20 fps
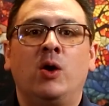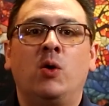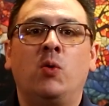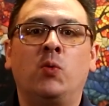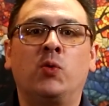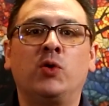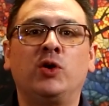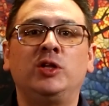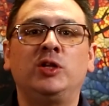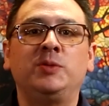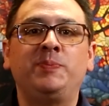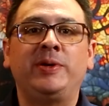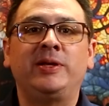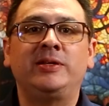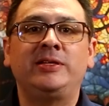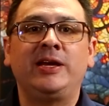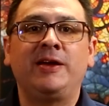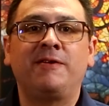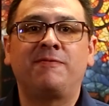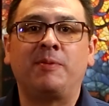World
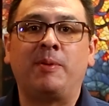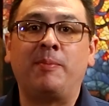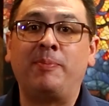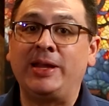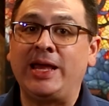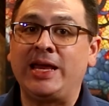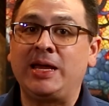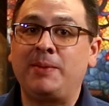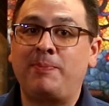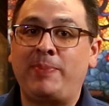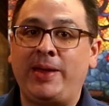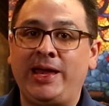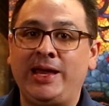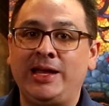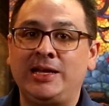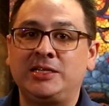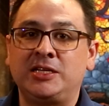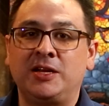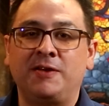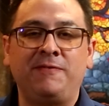building from a blank
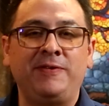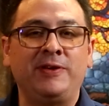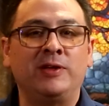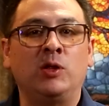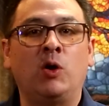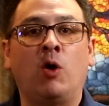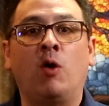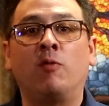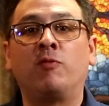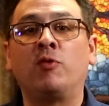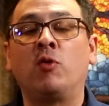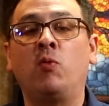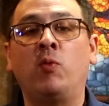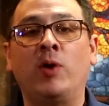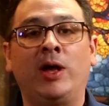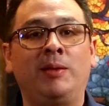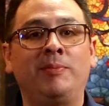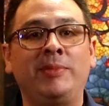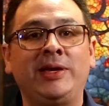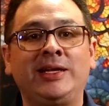page can feel
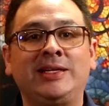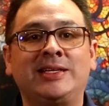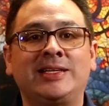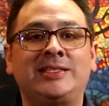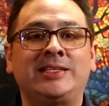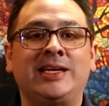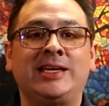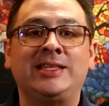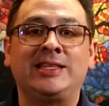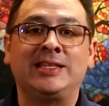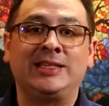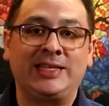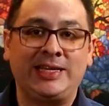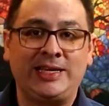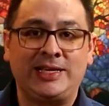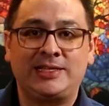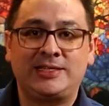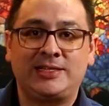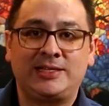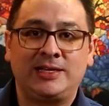overwhelming to say the
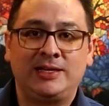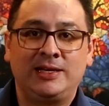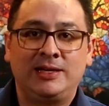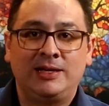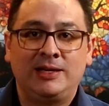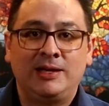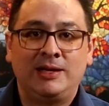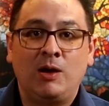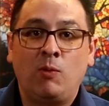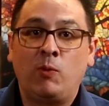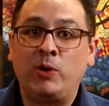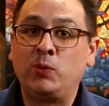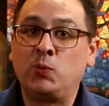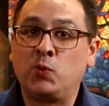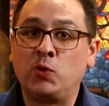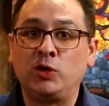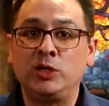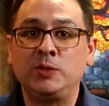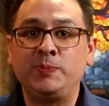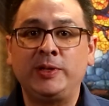least. When
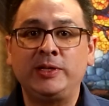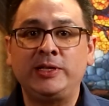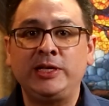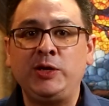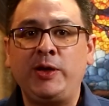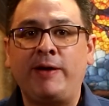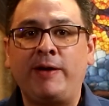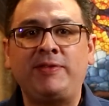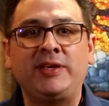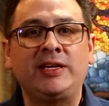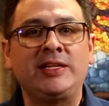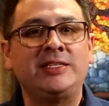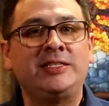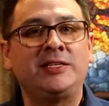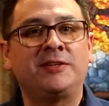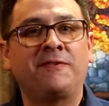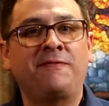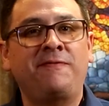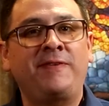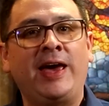world building, you have to
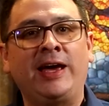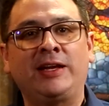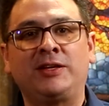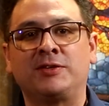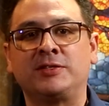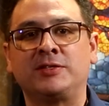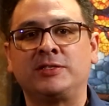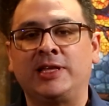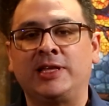consider factors